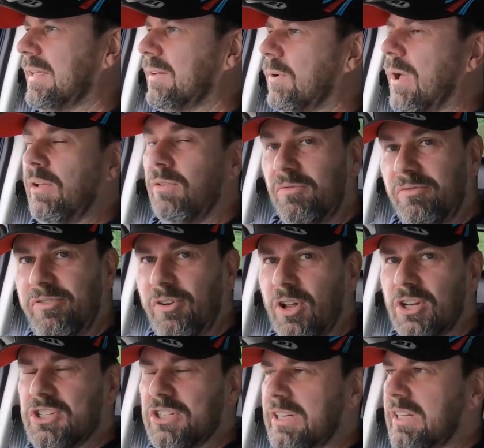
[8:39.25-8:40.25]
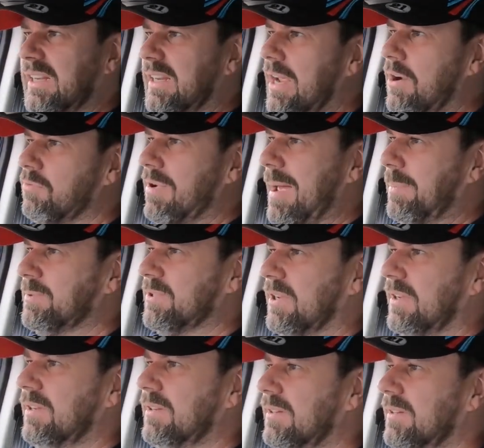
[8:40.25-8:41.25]
well, unfortunately, a
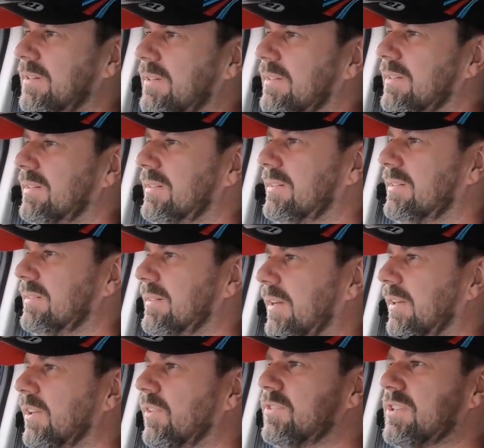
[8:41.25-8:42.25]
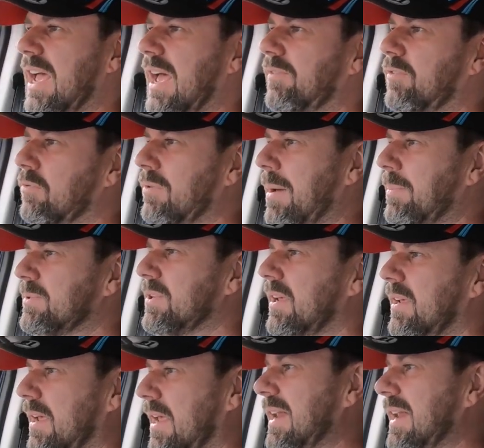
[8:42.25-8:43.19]
Raptor. I'd love to have a Raptor,